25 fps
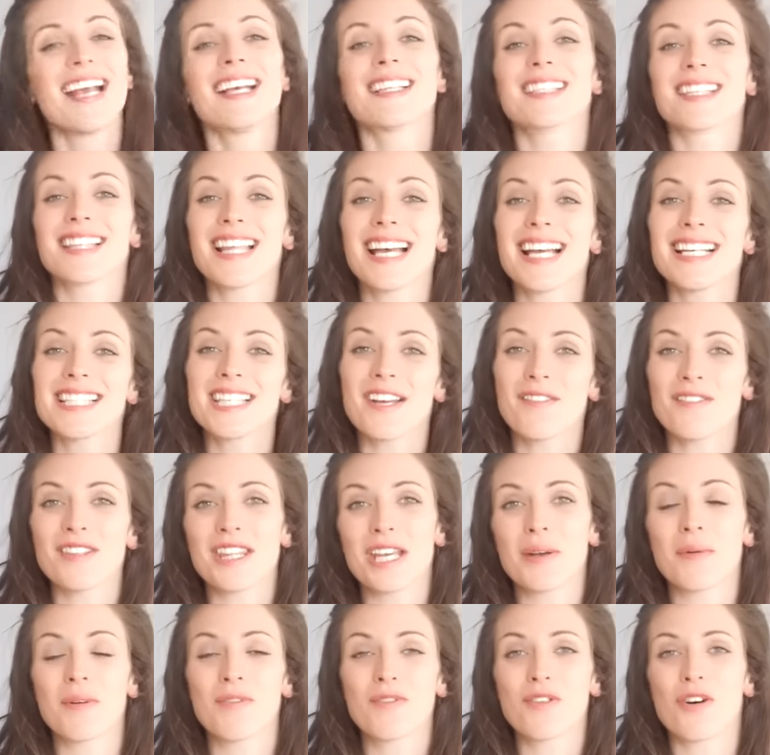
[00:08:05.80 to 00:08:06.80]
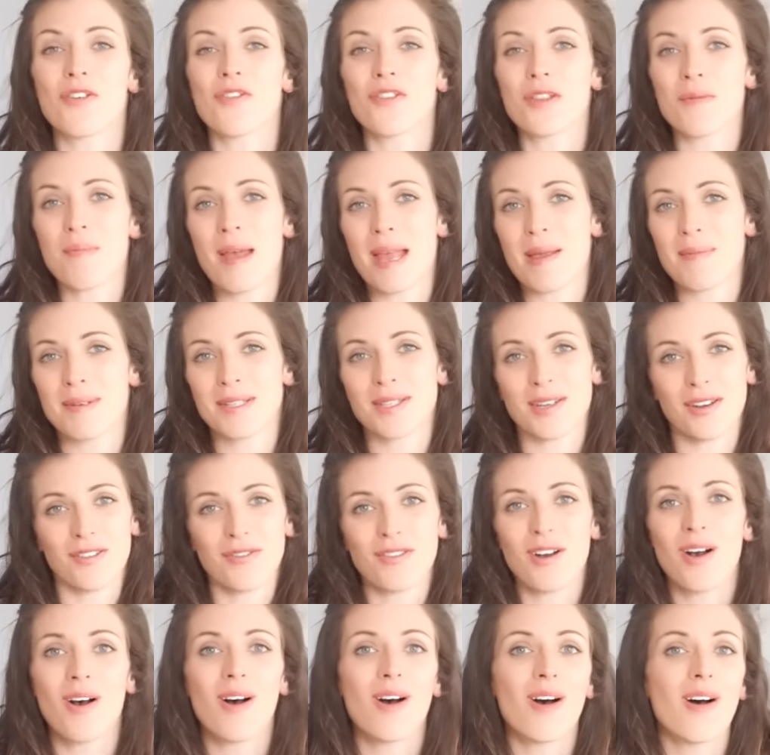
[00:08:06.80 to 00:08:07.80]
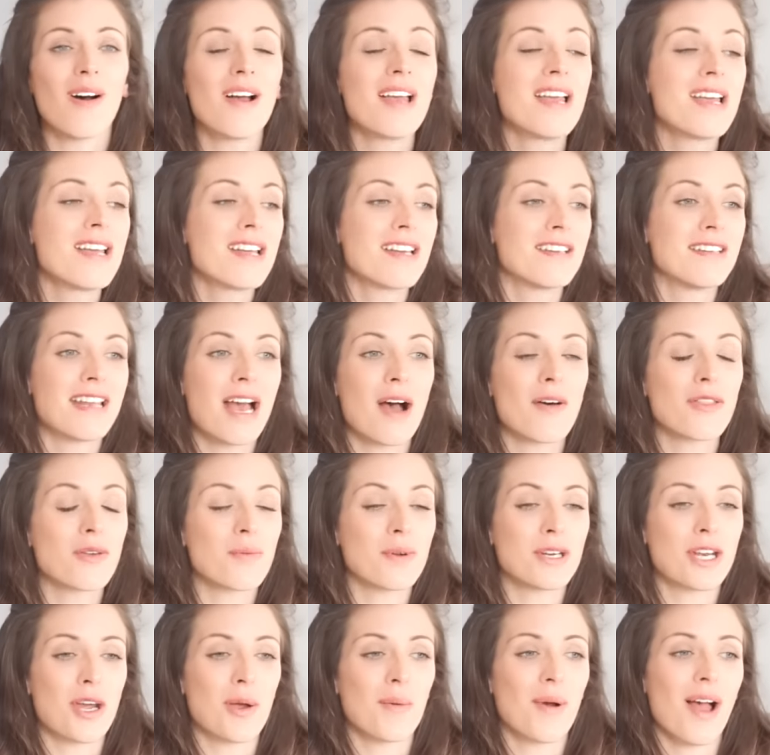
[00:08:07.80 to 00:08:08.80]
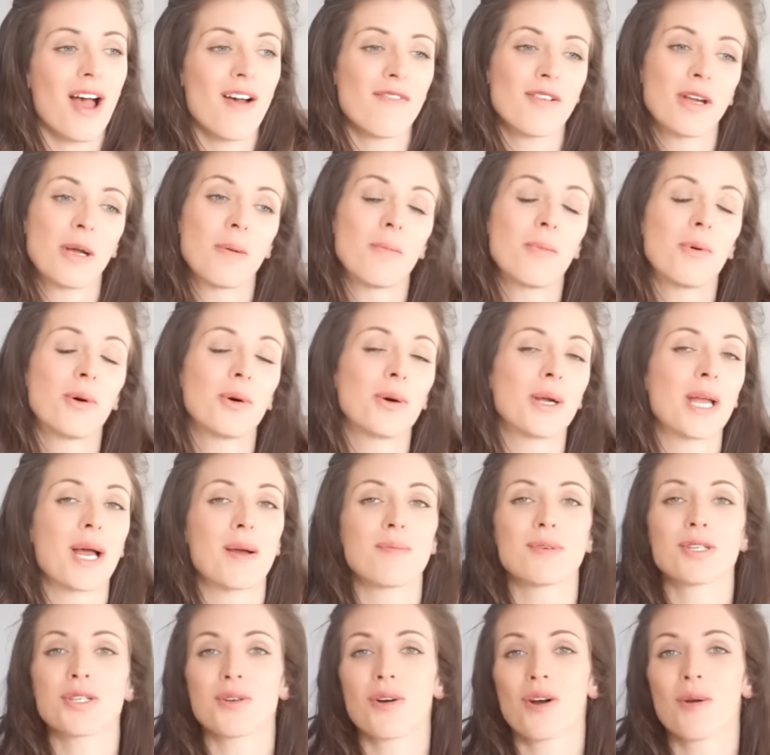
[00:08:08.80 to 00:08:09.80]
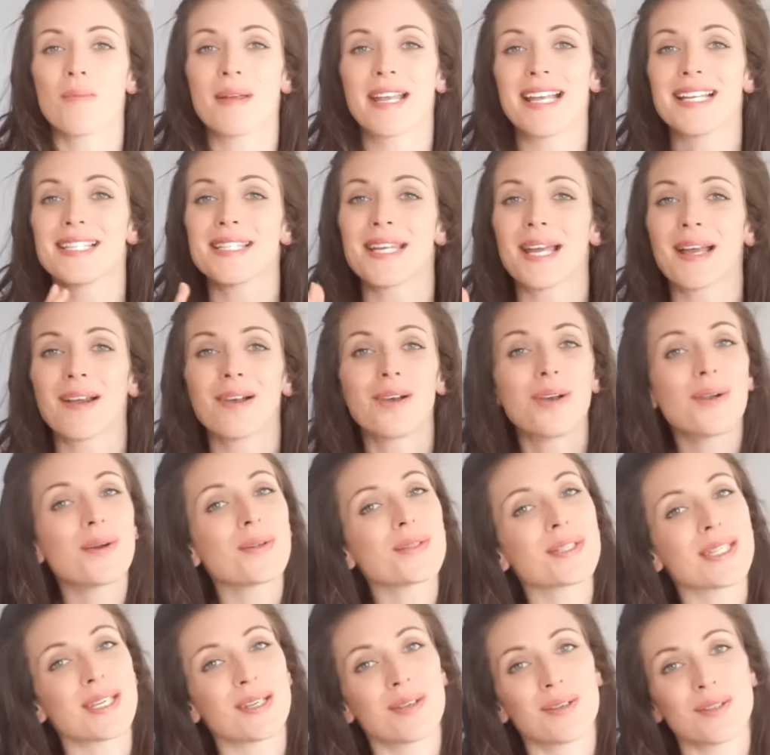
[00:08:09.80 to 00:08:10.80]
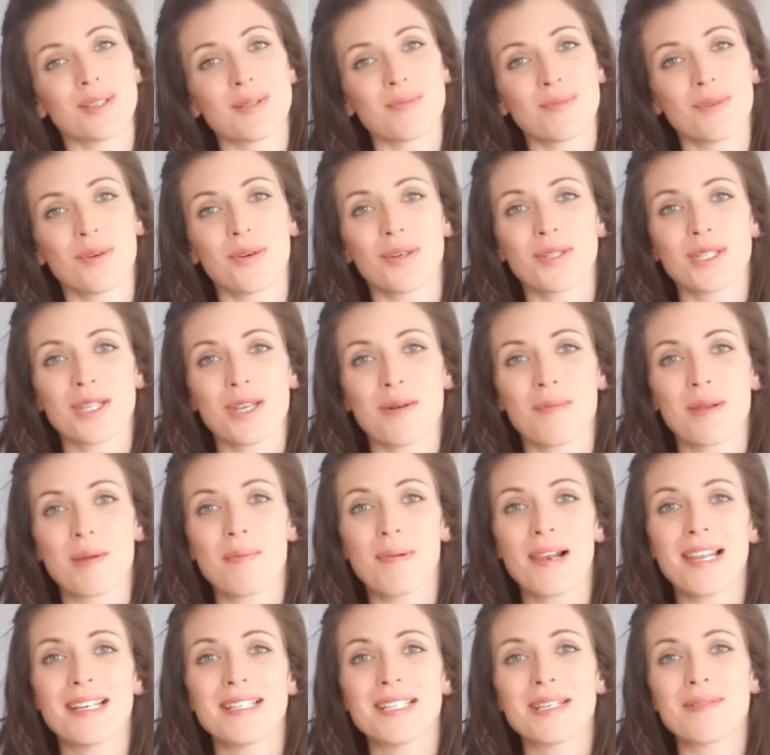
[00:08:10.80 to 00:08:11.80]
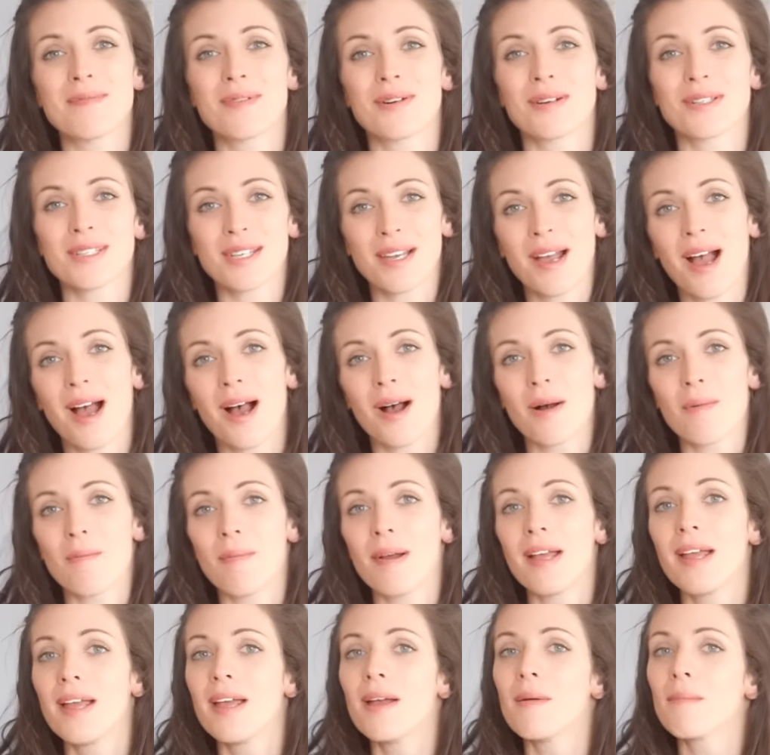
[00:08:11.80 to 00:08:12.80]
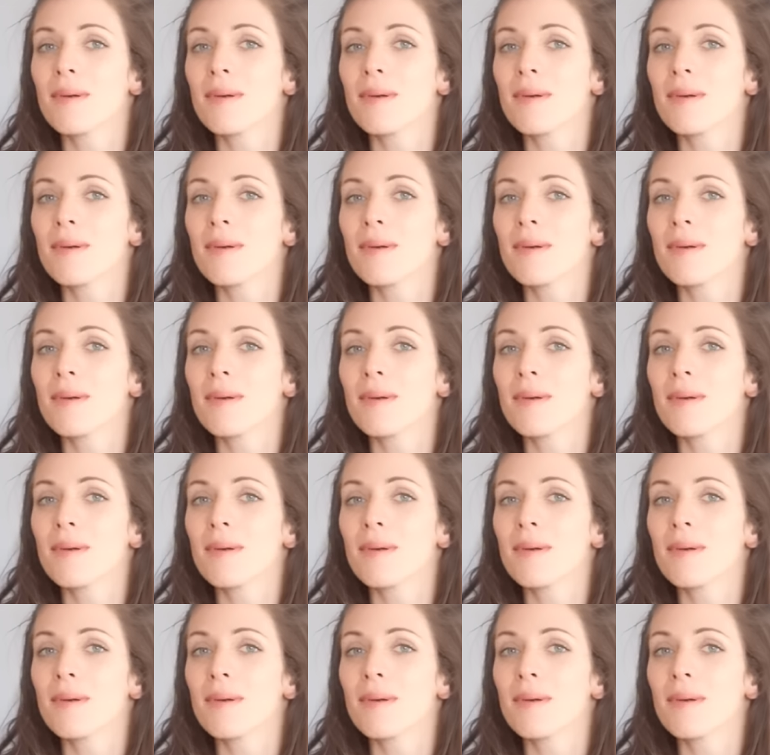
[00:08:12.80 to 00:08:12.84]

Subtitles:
So that is everything we've got for the baby so far. Now that we know we're having a boy, I'm sure I'll be getting lots and lots more, so there'll be plenty more to come.